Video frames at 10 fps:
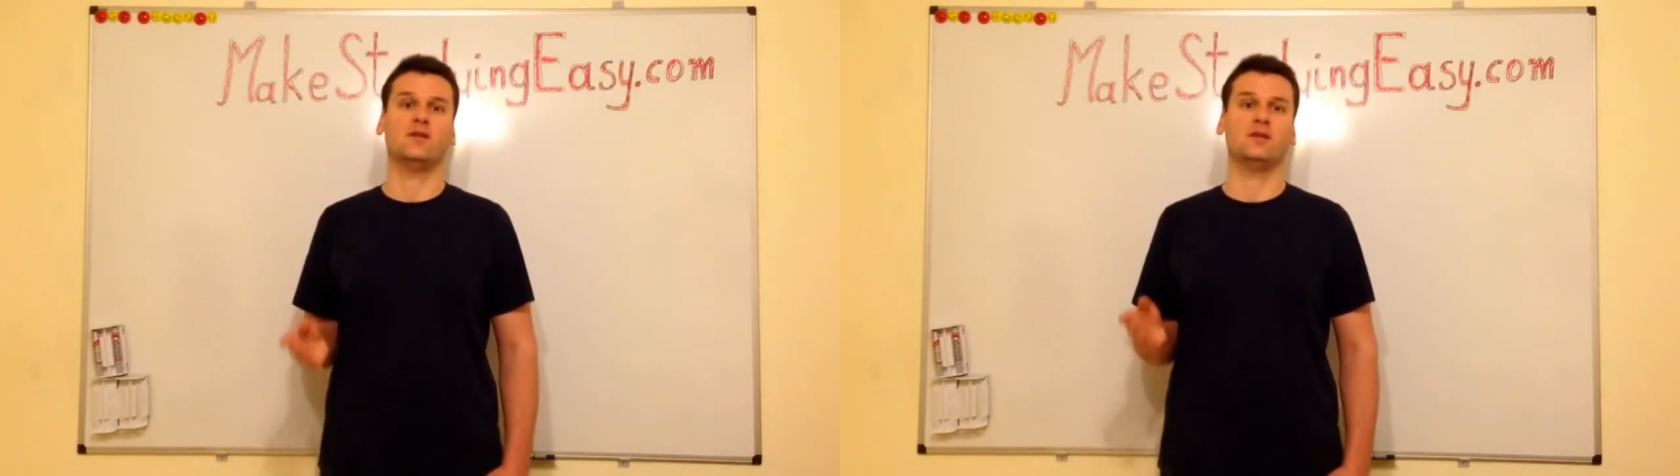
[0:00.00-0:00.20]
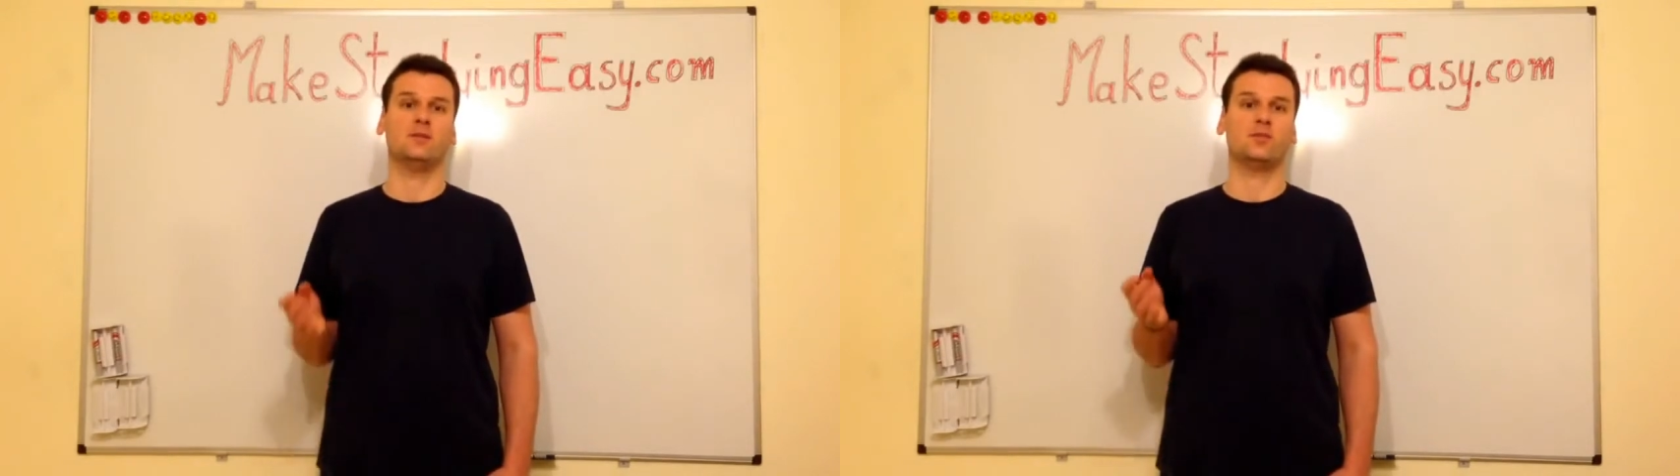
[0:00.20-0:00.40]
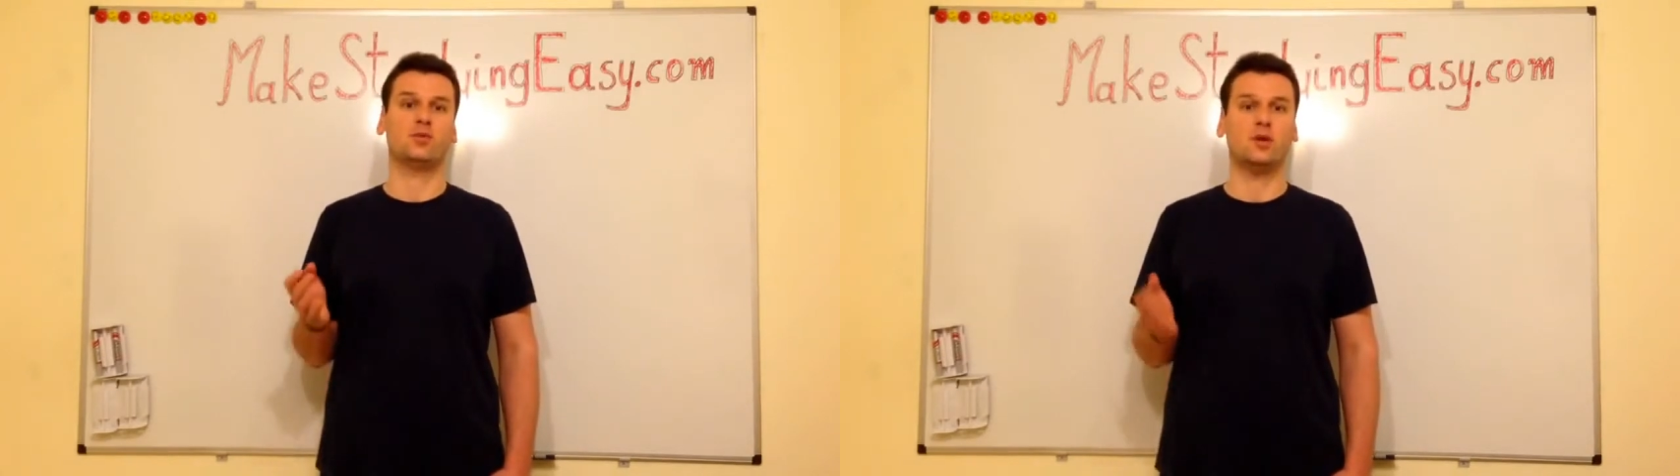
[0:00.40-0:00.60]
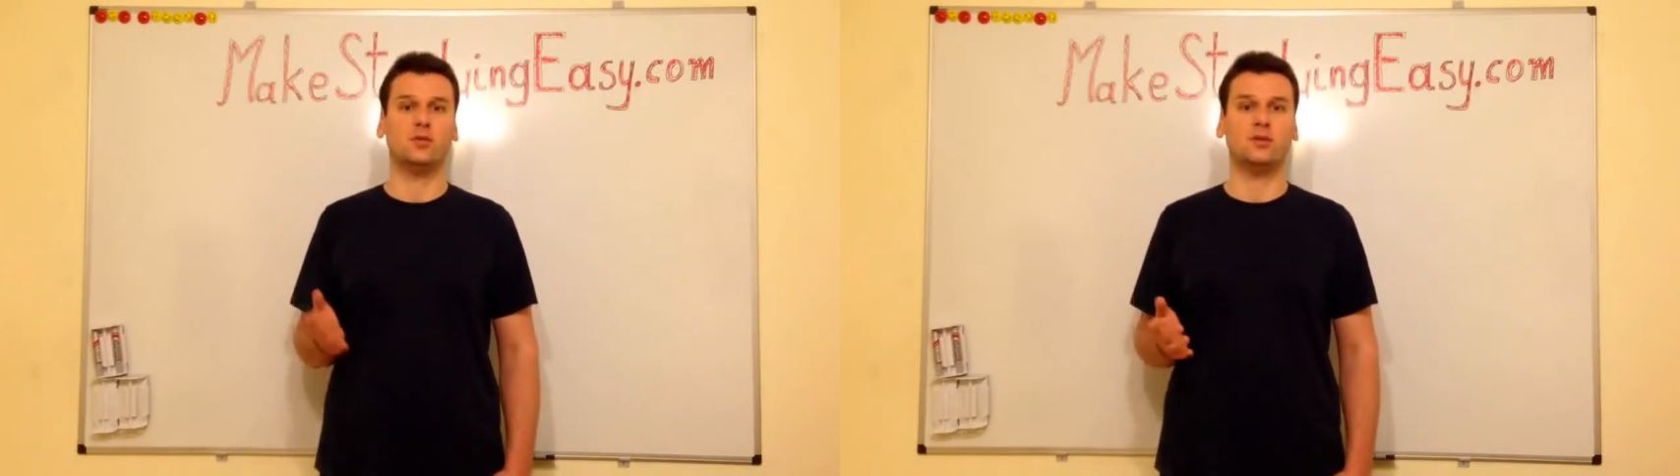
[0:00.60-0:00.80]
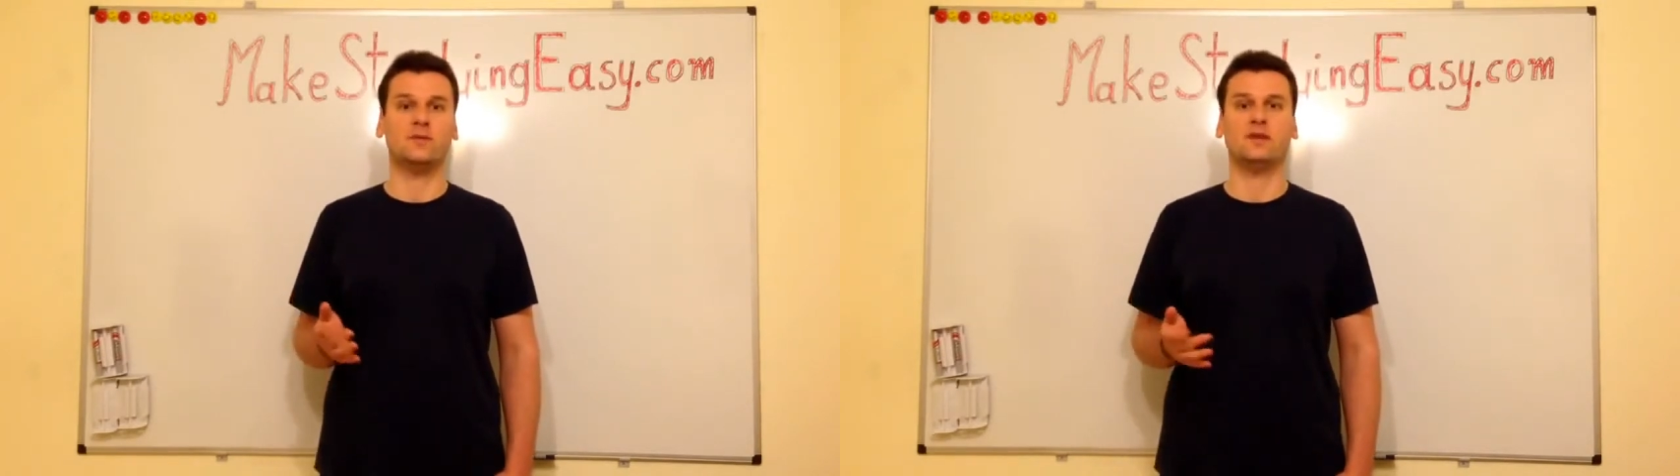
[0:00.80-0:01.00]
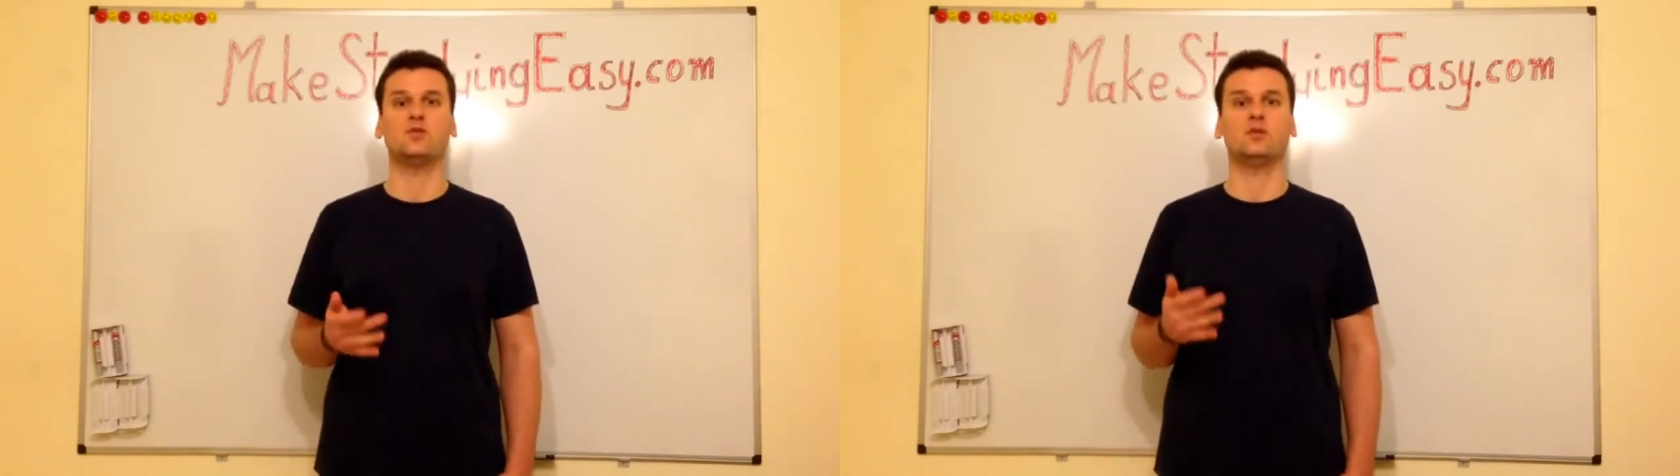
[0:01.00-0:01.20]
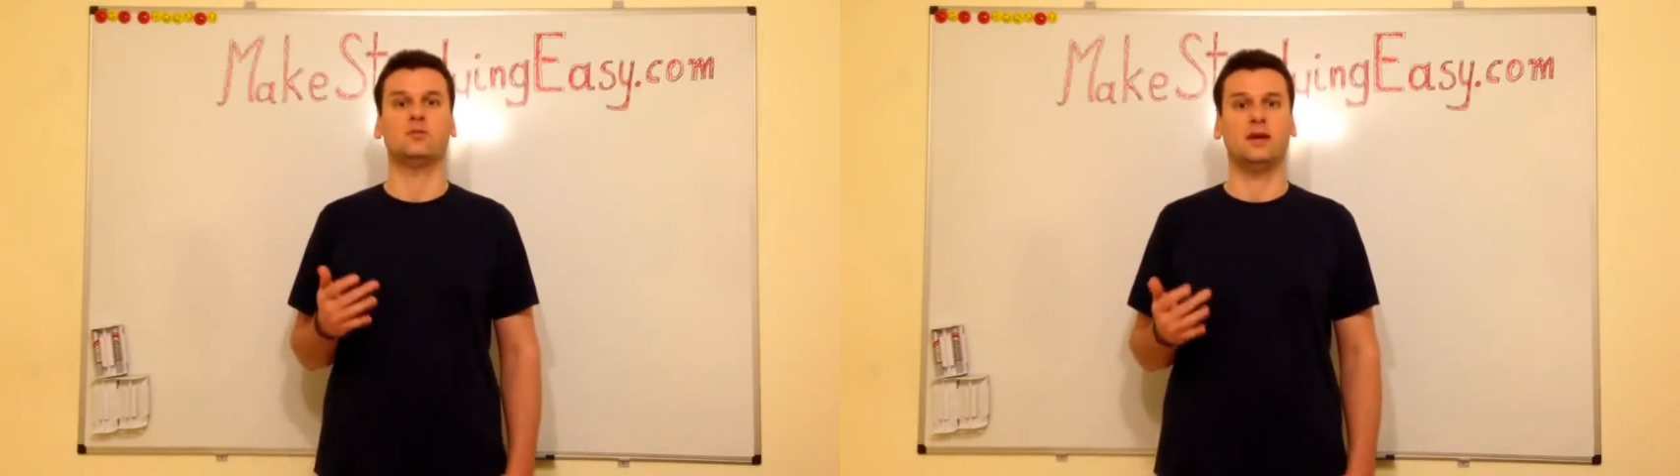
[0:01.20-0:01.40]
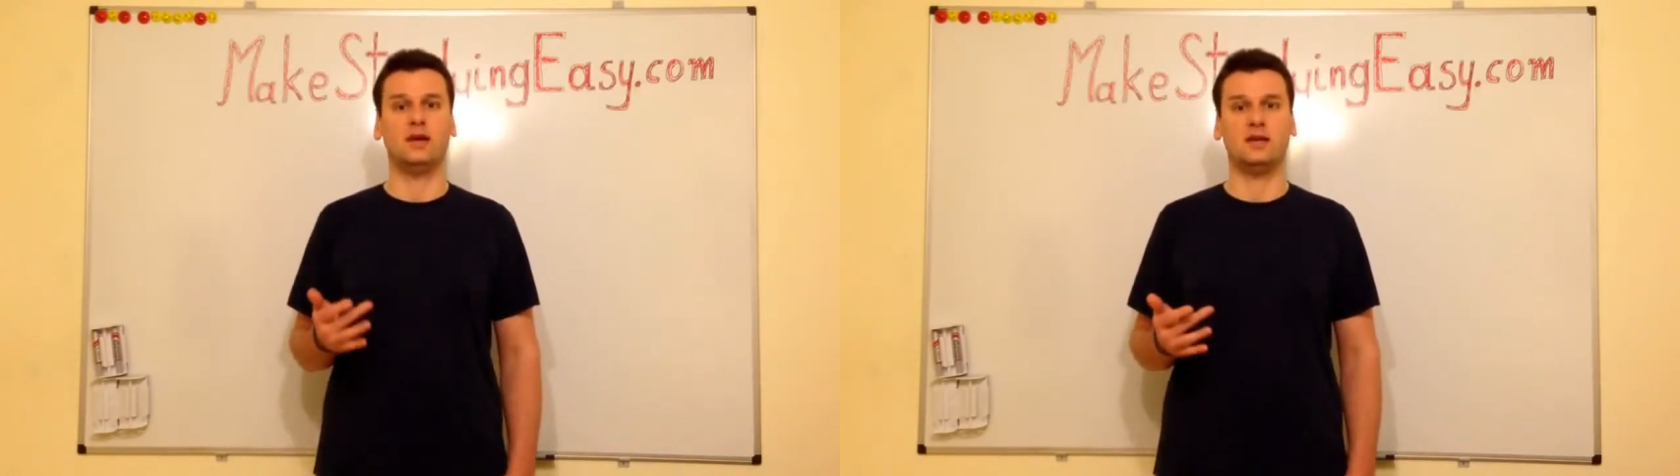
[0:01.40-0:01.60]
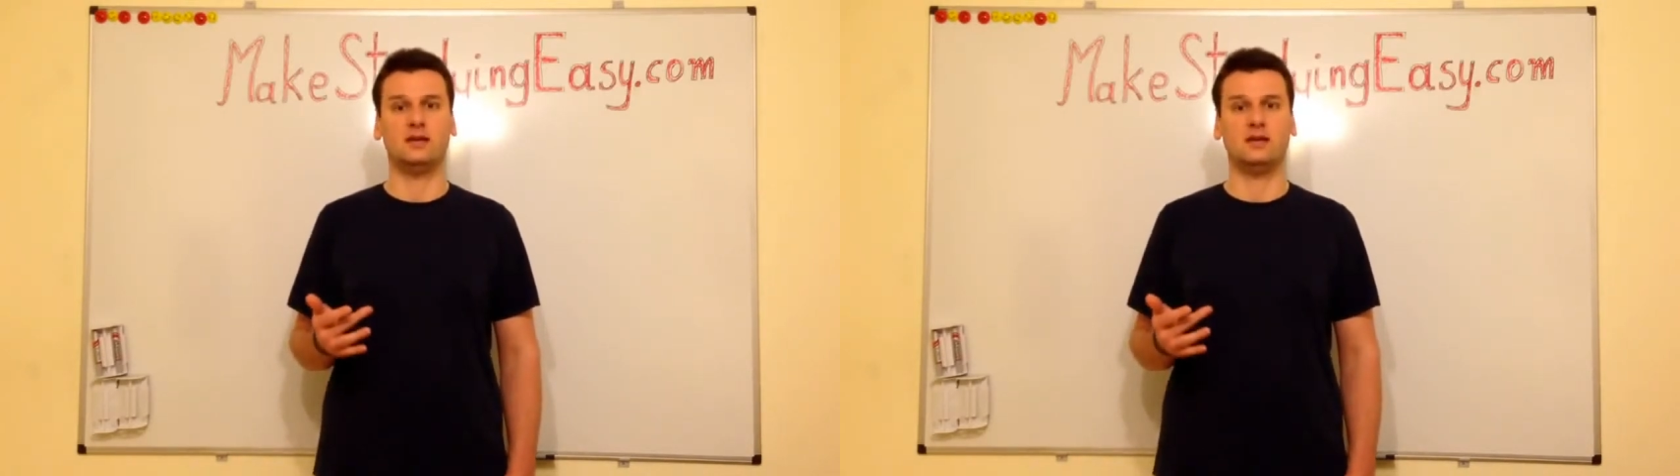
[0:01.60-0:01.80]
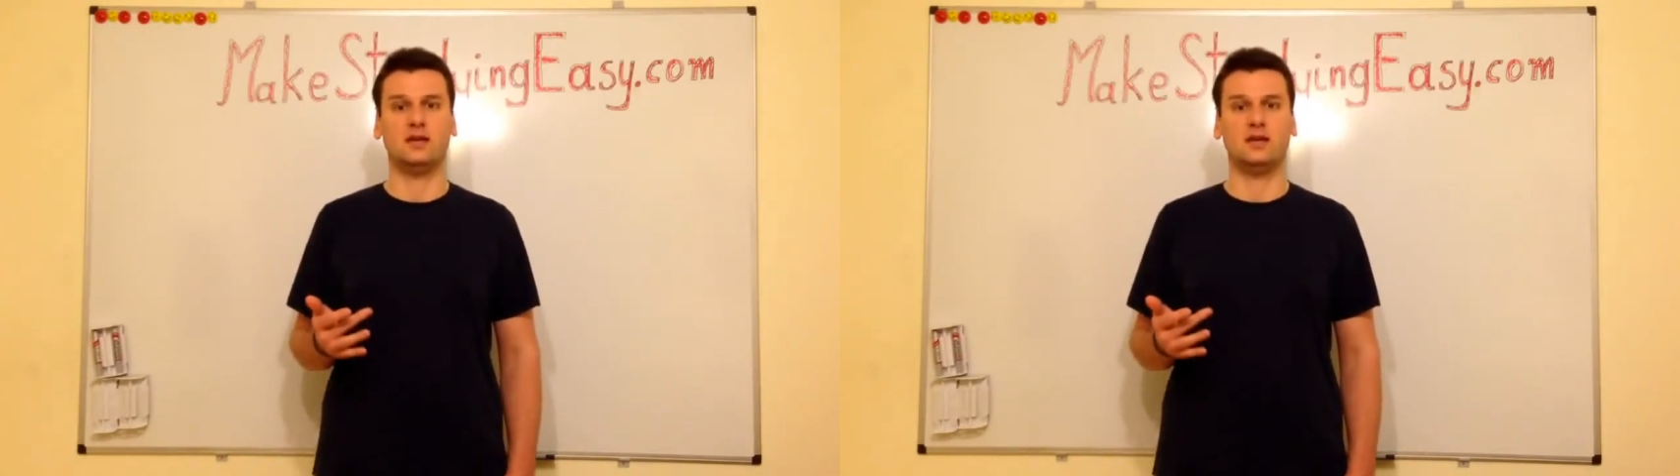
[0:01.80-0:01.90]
The problem that remained,